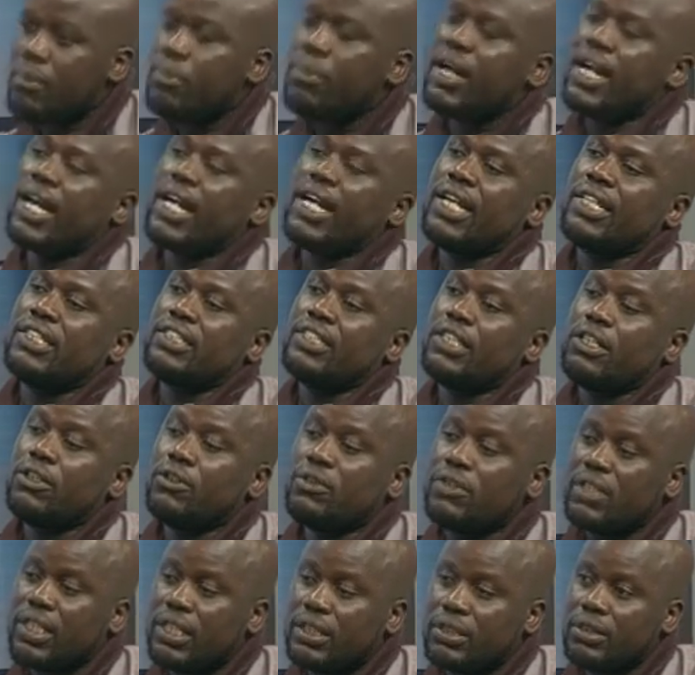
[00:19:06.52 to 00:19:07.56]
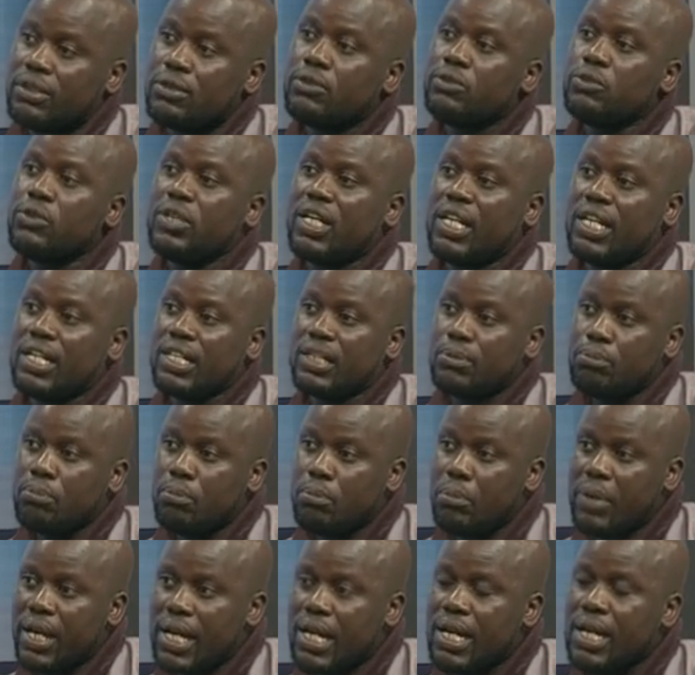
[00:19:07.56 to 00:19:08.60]
But I can tell you that you can
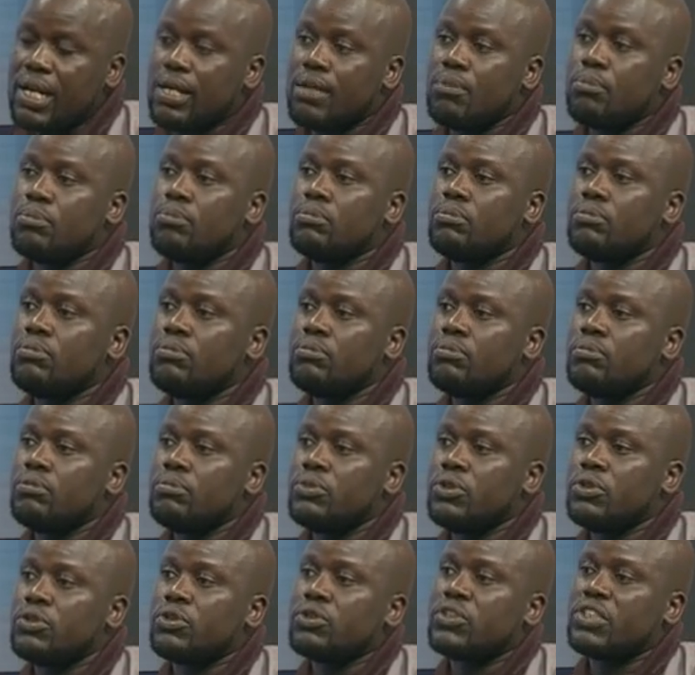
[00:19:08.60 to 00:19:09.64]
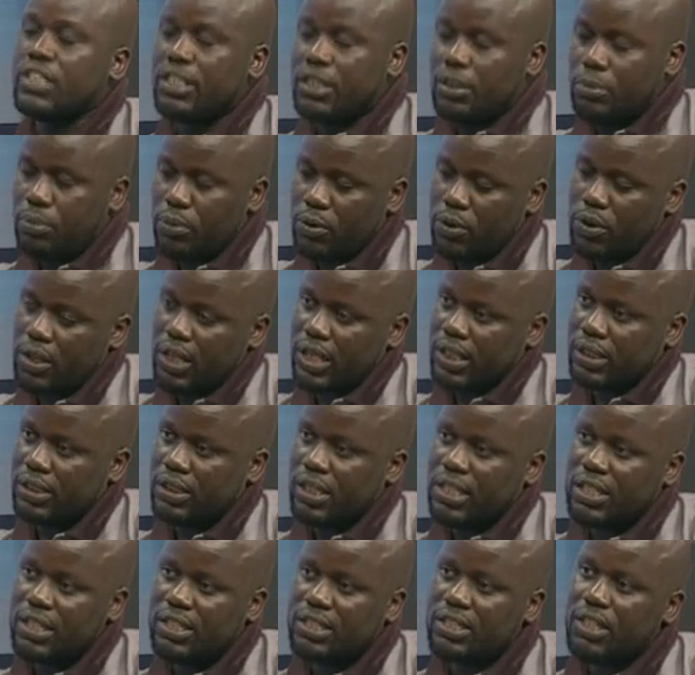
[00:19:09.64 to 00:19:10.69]
make, steady progress.
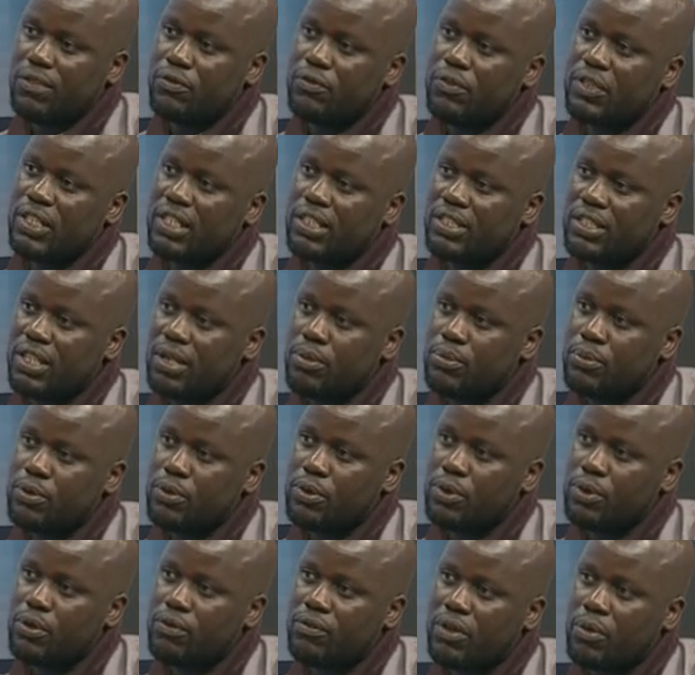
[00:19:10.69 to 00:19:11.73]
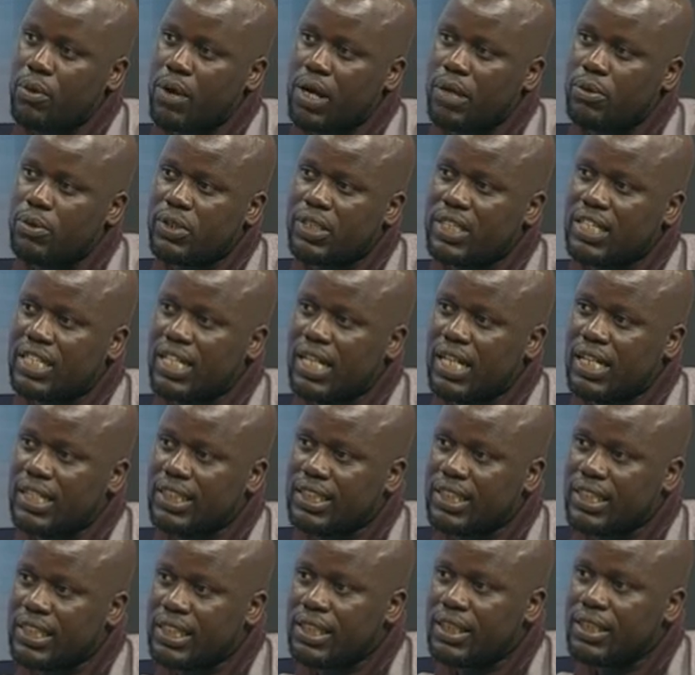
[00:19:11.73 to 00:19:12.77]
I just give you the example of the work we did
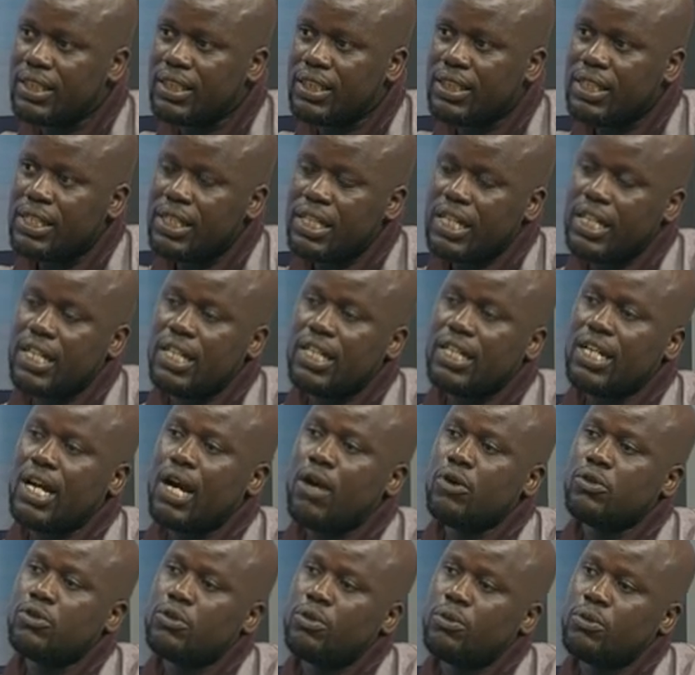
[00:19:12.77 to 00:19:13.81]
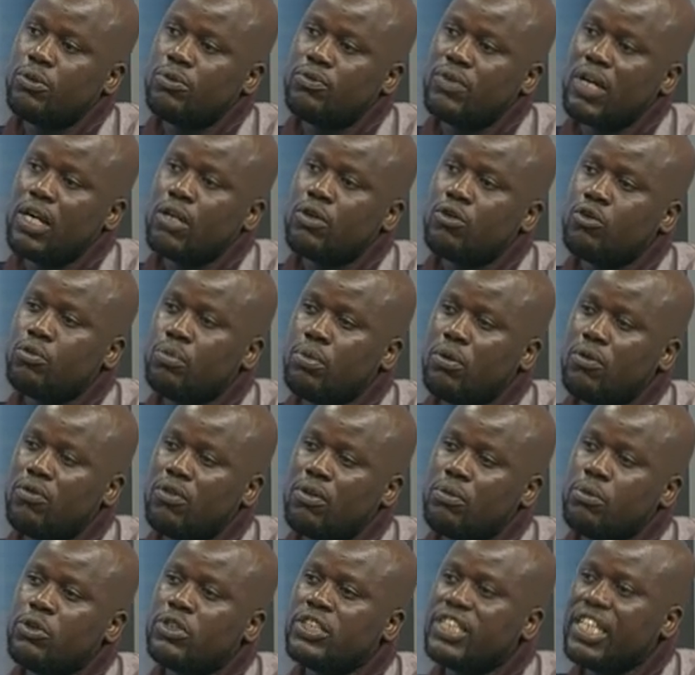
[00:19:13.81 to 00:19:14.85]
last year. And out of a group of
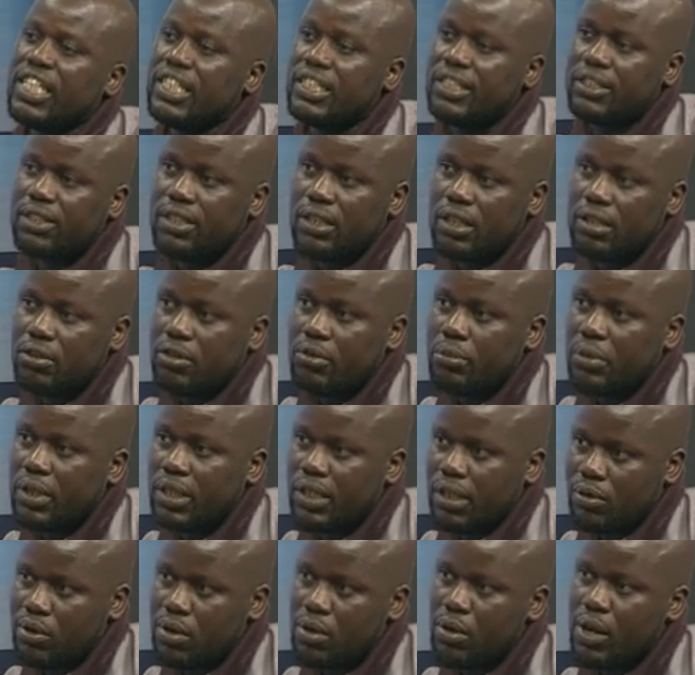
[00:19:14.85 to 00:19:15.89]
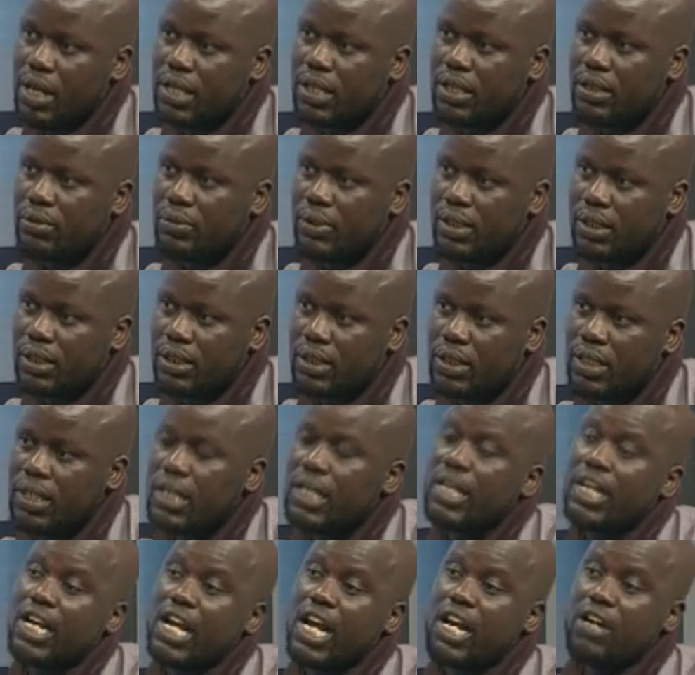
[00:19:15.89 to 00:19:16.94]
about 83 women that we were working
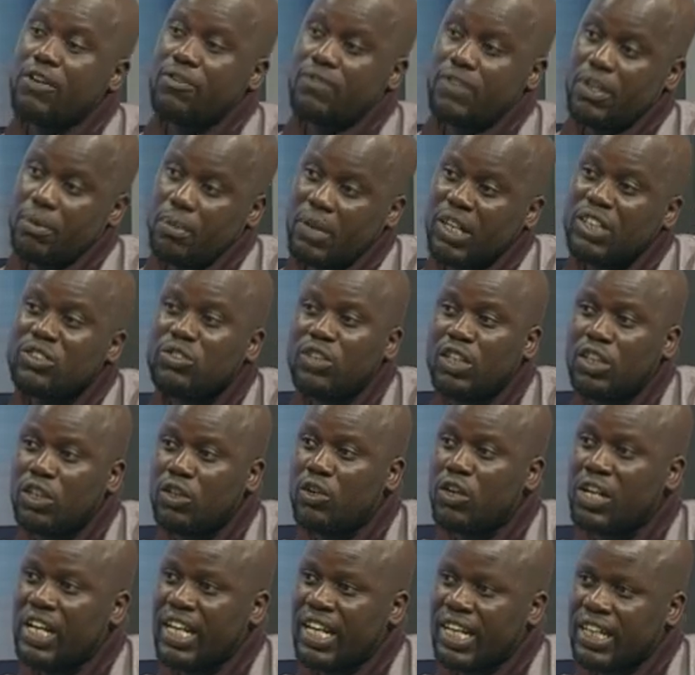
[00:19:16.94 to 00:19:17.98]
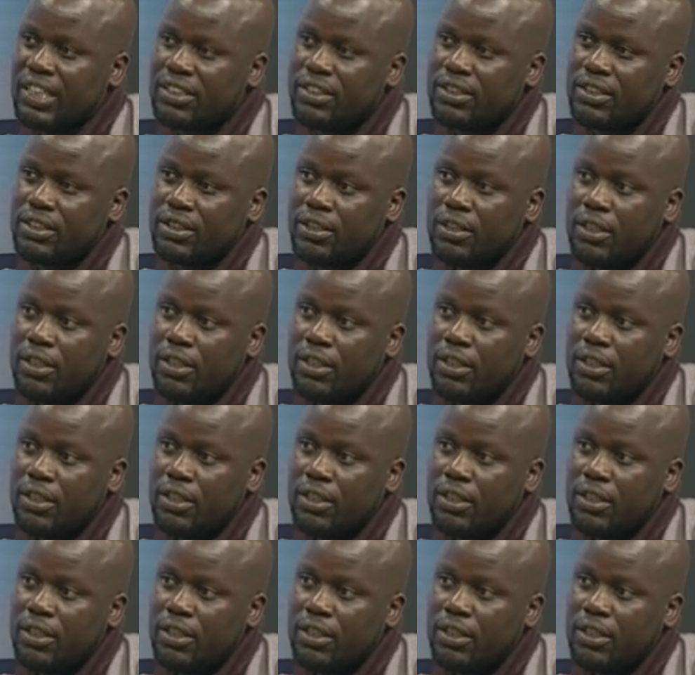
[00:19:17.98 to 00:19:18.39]
with, 9 of them actually got elected.